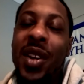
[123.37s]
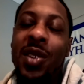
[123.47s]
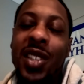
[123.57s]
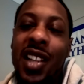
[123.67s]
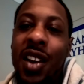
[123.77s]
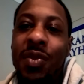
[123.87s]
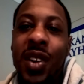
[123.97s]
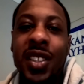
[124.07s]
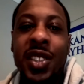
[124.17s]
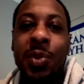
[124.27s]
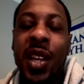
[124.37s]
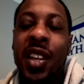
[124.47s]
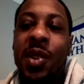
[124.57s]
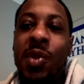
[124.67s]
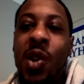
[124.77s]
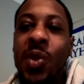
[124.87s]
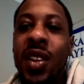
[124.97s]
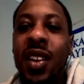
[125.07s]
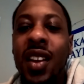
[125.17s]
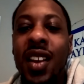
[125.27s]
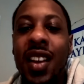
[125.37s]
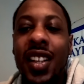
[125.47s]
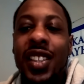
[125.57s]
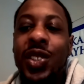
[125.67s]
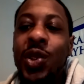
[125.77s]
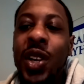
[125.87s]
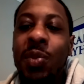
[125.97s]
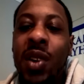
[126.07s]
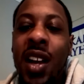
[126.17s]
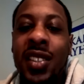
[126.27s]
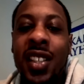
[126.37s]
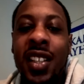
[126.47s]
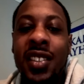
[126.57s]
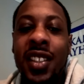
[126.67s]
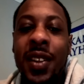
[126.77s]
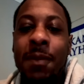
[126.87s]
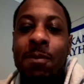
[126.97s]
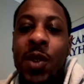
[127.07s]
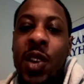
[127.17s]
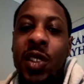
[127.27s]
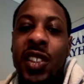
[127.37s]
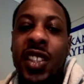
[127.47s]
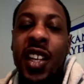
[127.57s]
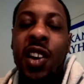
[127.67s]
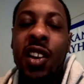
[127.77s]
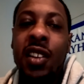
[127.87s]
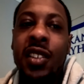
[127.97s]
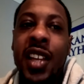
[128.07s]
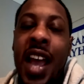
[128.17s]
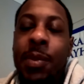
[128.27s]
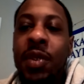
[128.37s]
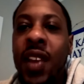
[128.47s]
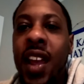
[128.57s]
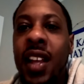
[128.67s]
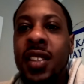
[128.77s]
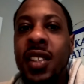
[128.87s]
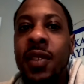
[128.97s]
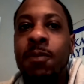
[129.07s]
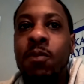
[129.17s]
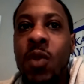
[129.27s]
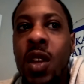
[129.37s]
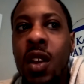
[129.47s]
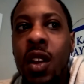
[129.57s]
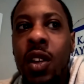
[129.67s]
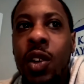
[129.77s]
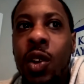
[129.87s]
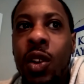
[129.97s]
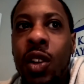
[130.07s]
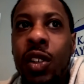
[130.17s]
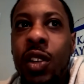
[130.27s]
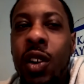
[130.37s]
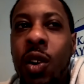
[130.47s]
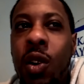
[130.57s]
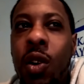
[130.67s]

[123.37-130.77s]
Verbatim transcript: But it was a lot of fun just being in the moment enjoying the process and you know just seeing all the, the happy fans and you know the the